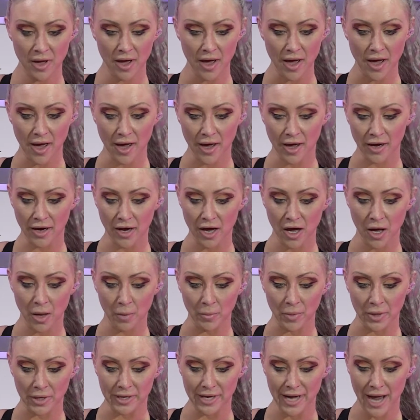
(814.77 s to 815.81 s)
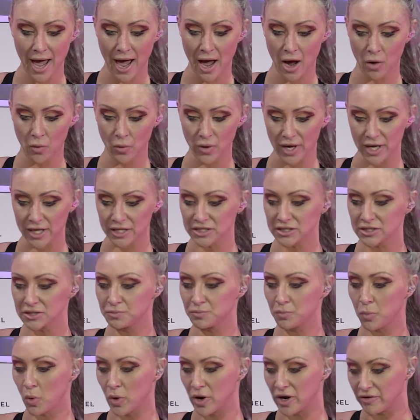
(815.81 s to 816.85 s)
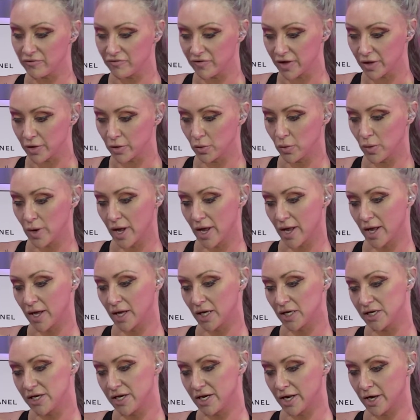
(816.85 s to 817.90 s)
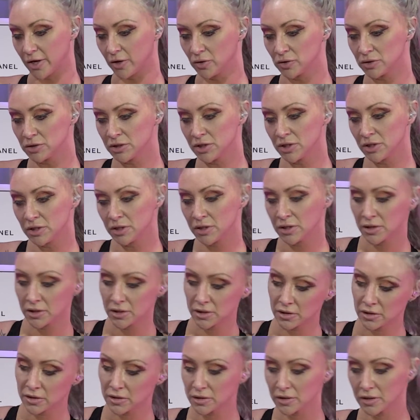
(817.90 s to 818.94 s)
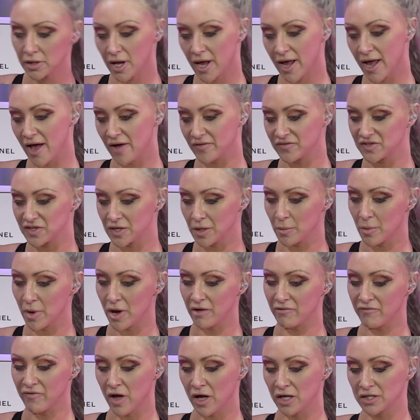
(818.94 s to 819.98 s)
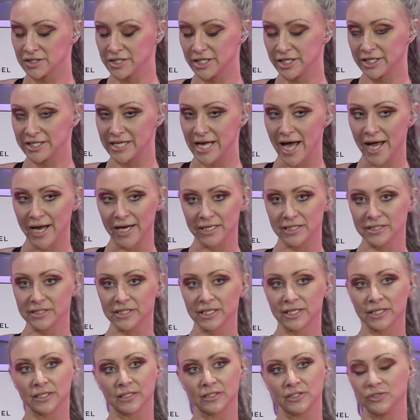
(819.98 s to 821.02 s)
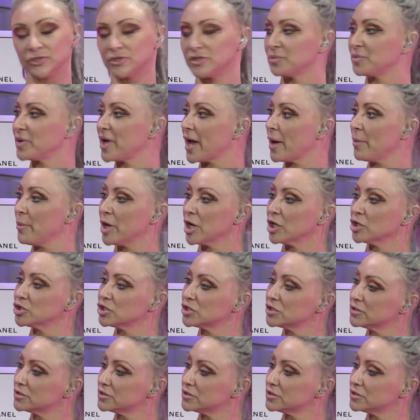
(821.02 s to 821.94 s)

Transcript: And now it's point of view. And, I have some volunteer daddies that do some cameos.